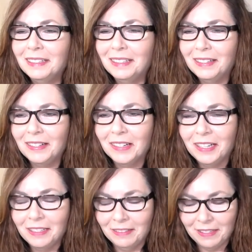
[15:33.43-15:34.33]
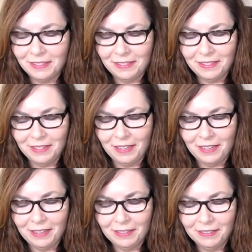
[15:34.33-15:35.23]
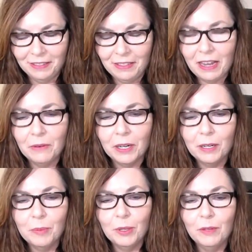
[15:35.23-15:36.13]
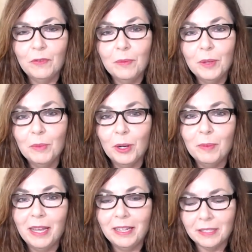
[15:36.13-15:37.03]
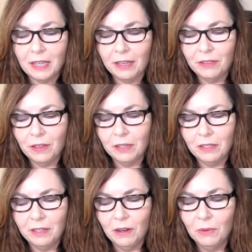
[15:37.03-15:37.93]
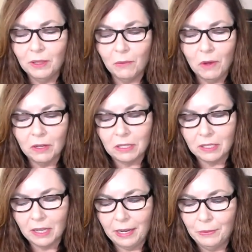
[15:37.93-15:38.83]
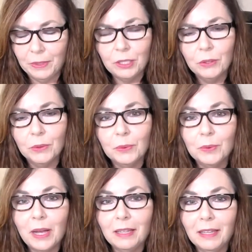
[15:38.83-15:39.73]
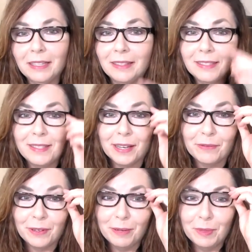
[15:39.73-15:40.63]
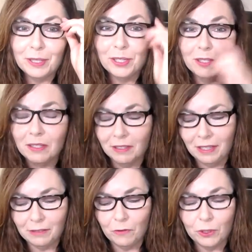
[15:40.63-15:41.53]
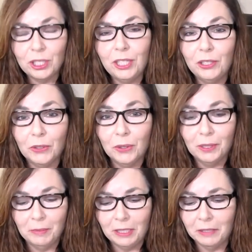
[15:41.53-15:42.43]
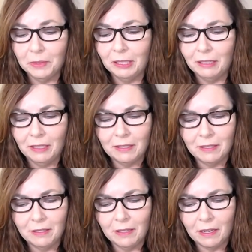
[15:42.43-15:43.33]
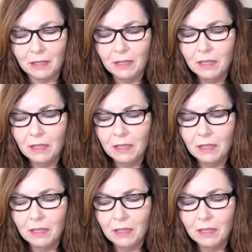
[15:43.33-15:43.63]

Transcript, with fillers: All right, let's see. Now we're going to pull from the mermaids. I thought, you know, with the water sign, we do. I like this deck very much. It's the like 14 year old in me that really likes this deck.